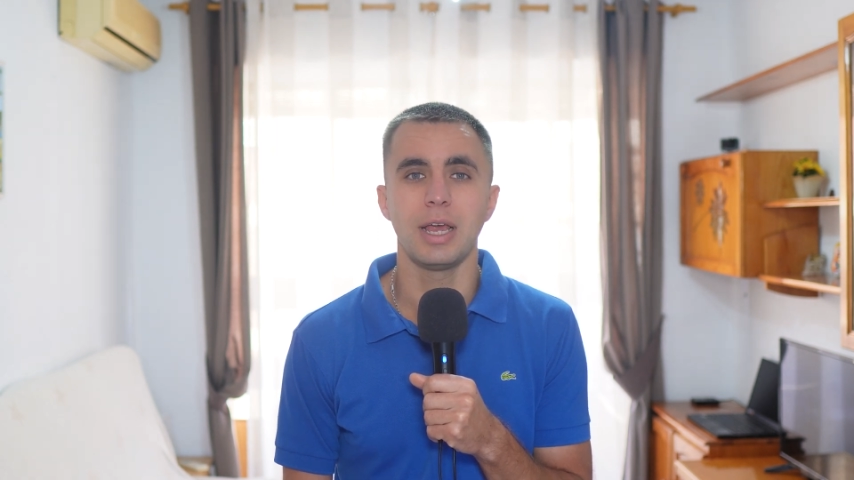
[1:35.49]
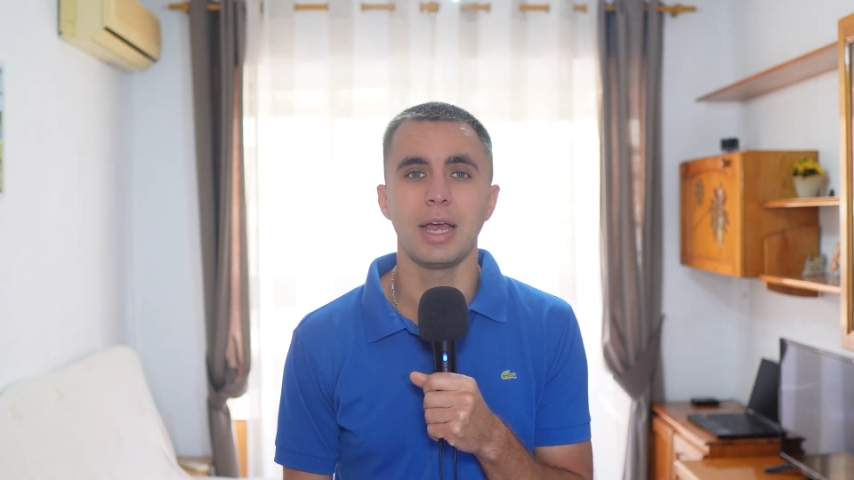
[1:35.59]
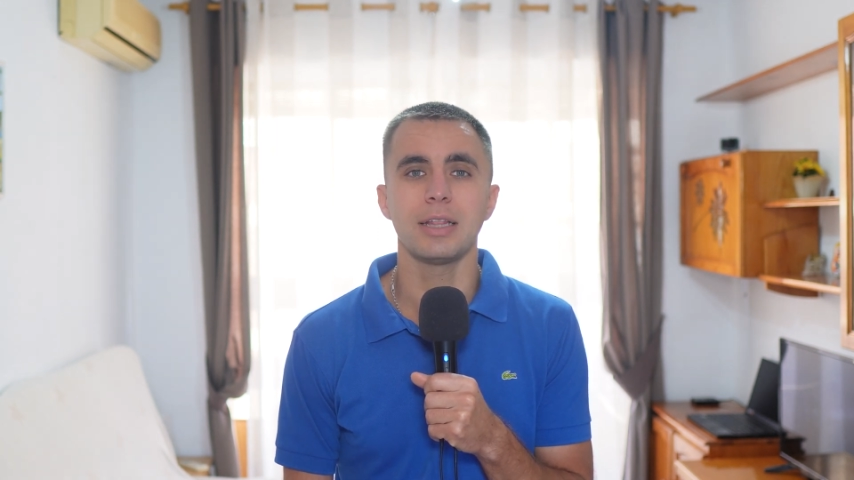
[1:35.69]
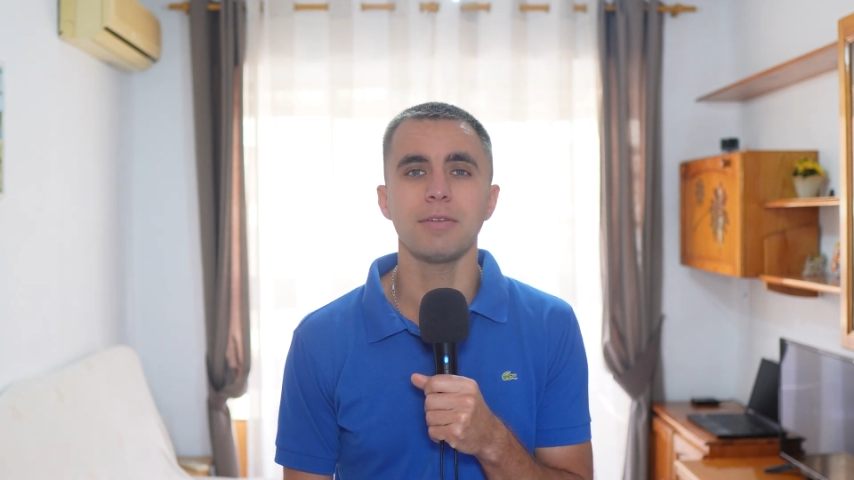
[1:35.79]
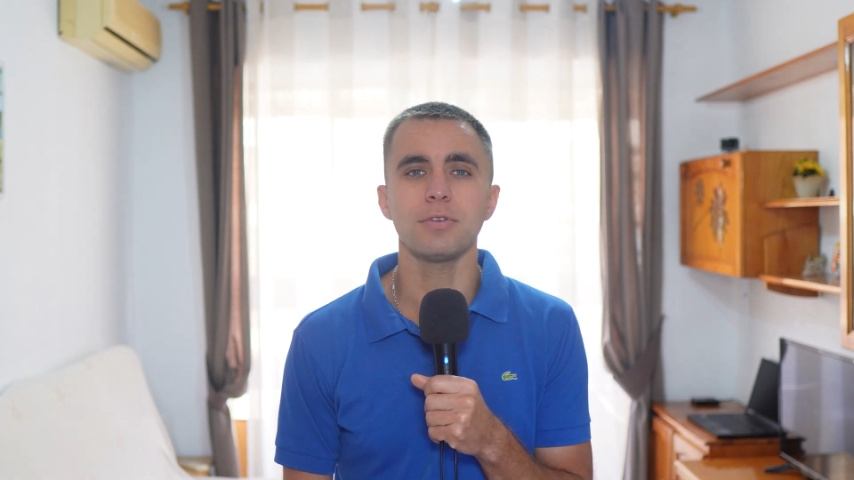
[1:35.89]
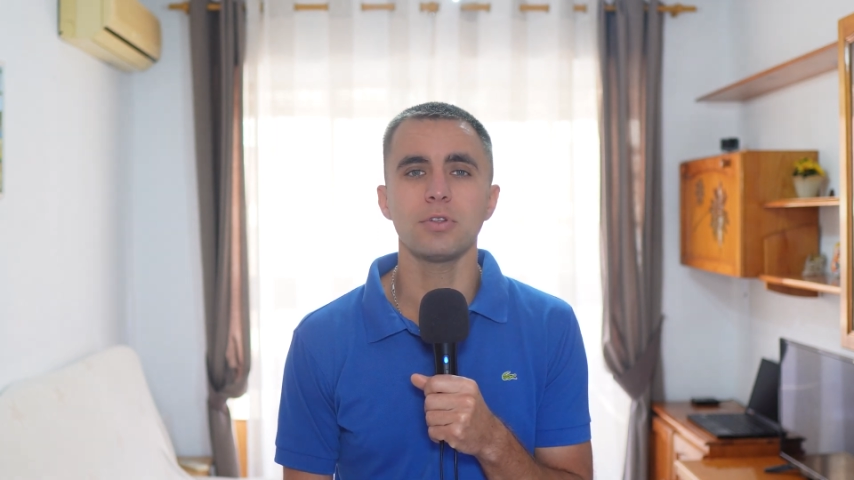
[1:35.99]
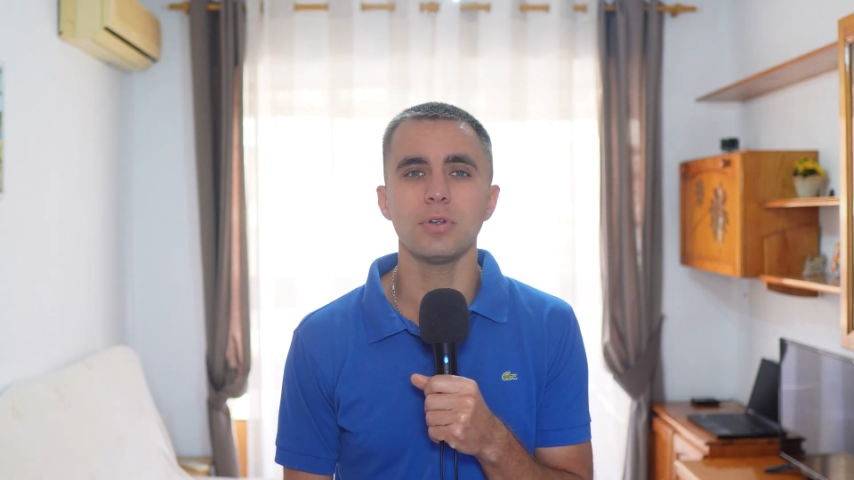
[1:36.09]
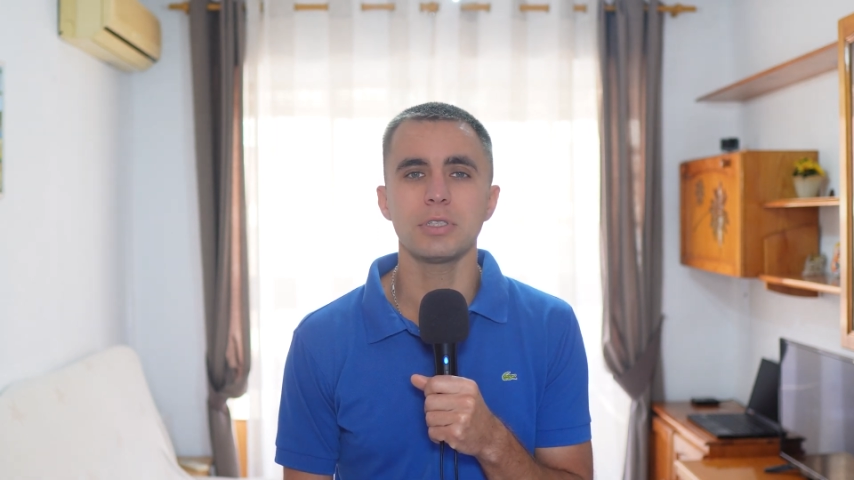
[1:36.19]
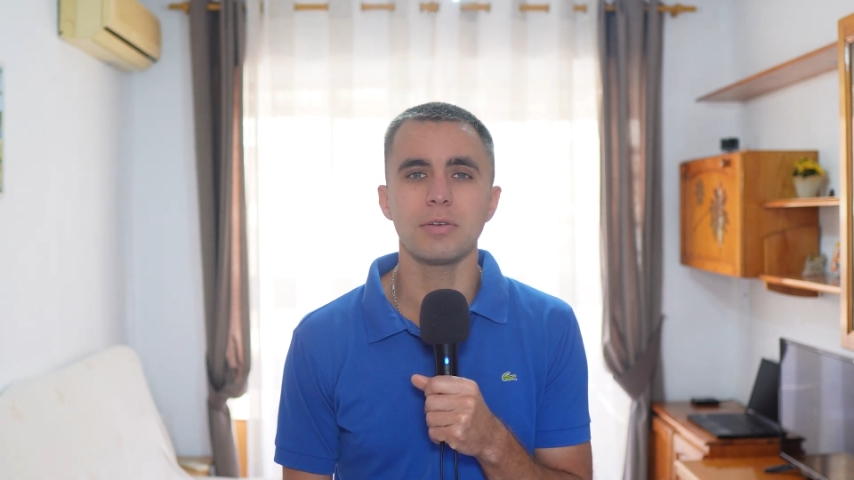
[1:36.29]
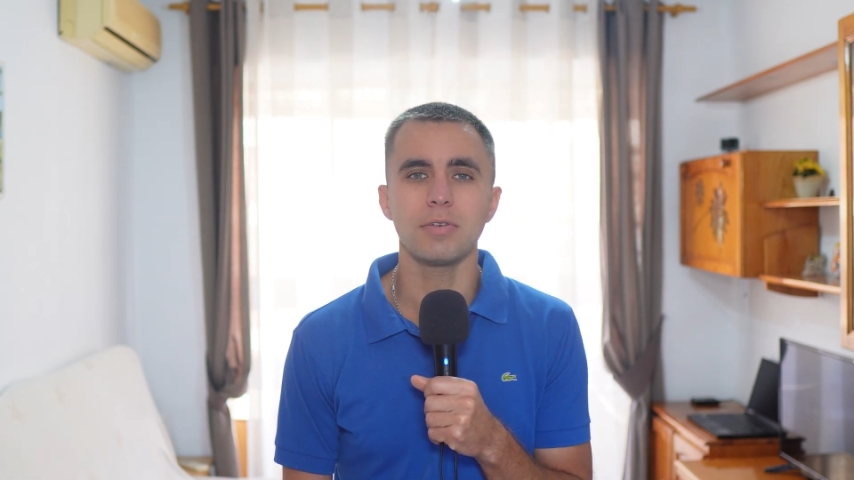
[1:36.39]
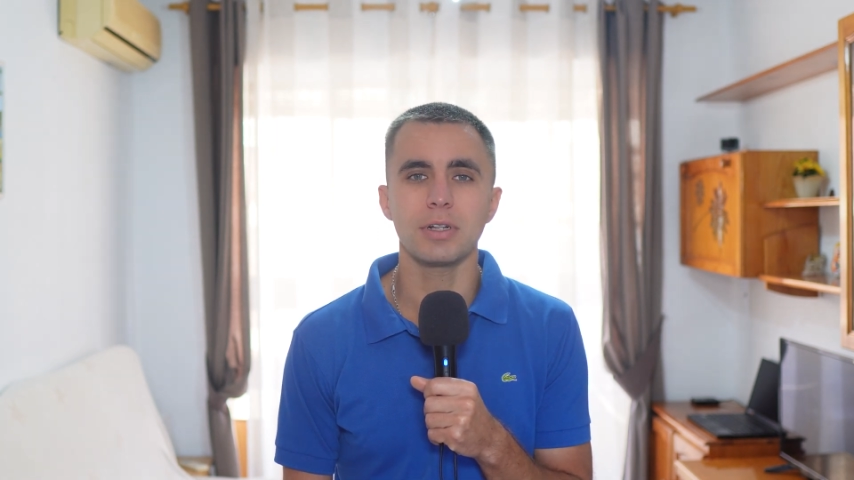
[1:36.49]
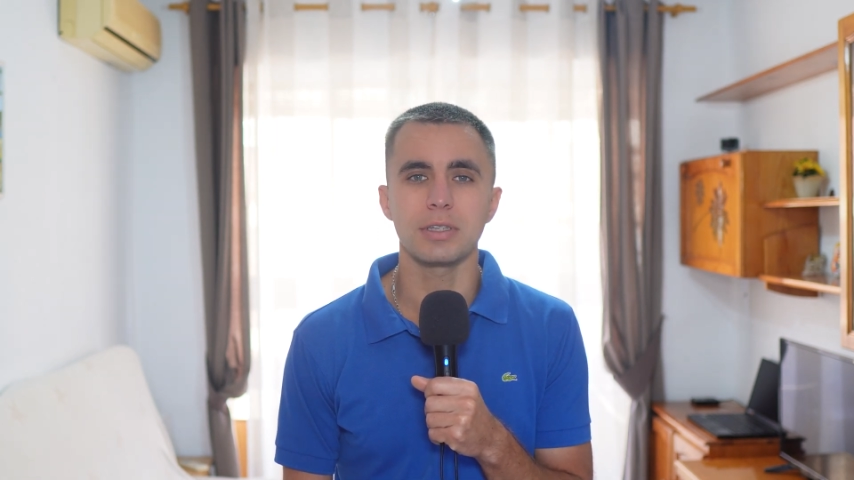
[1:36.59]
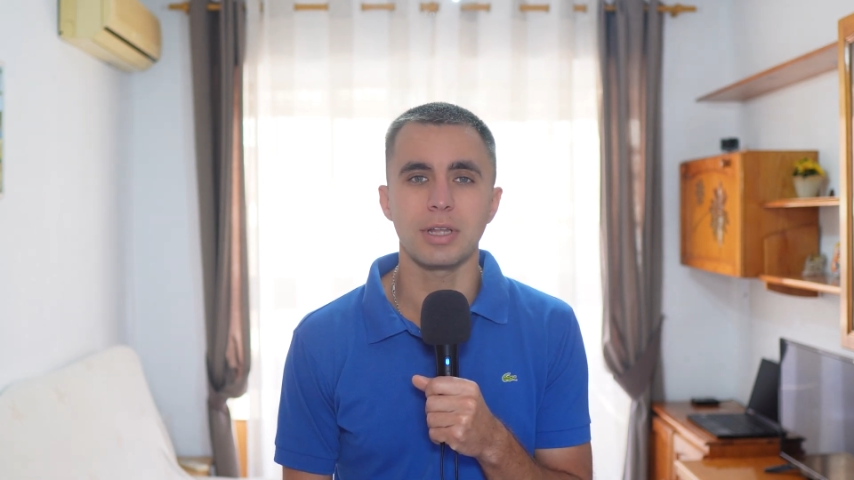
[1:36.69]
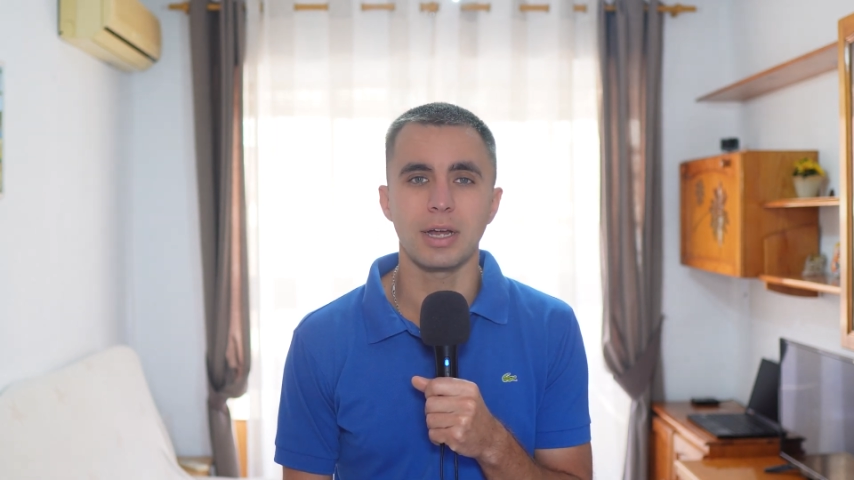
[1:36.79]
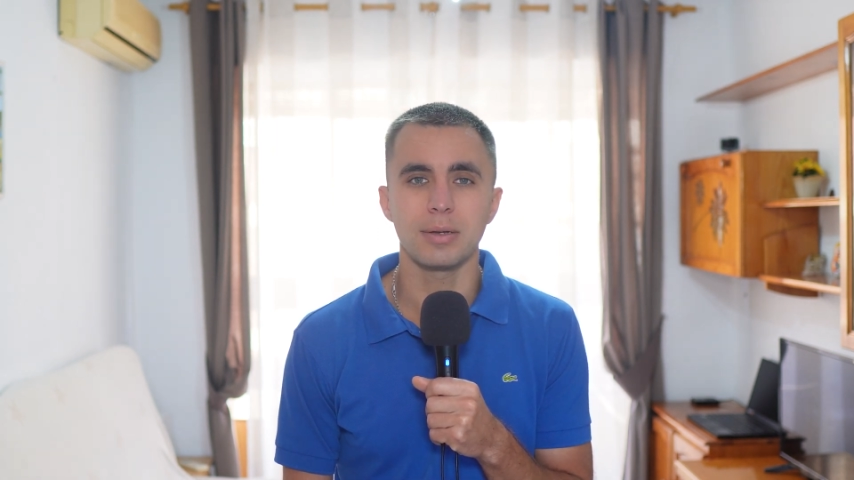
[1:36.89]
And if you do it several
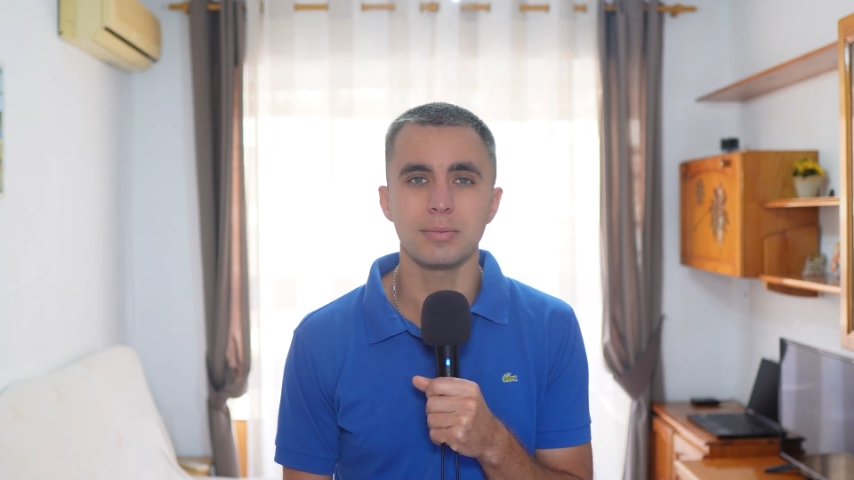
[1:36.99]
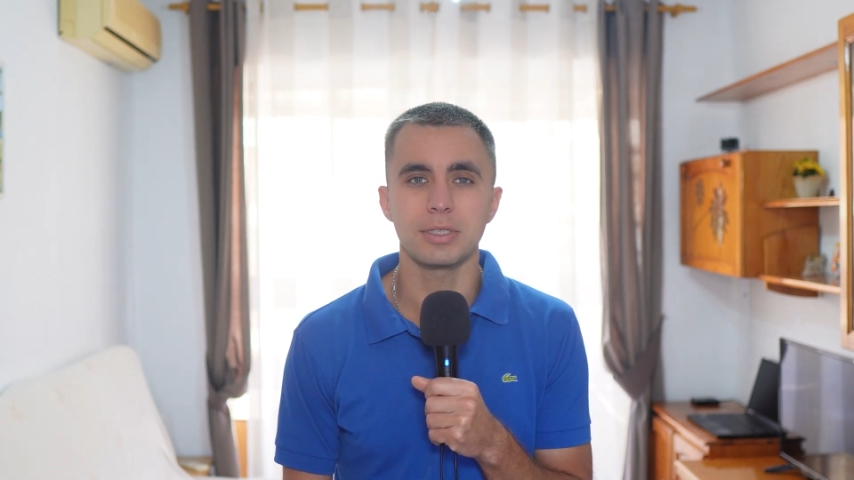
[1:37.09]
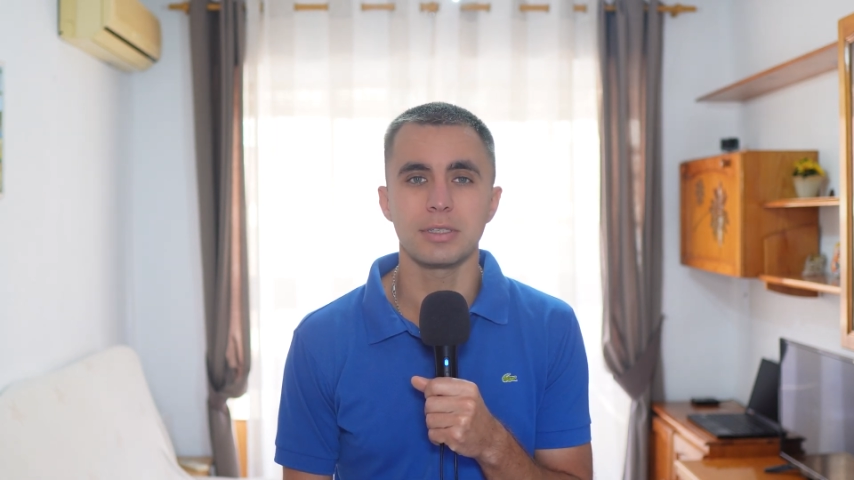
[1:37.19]
times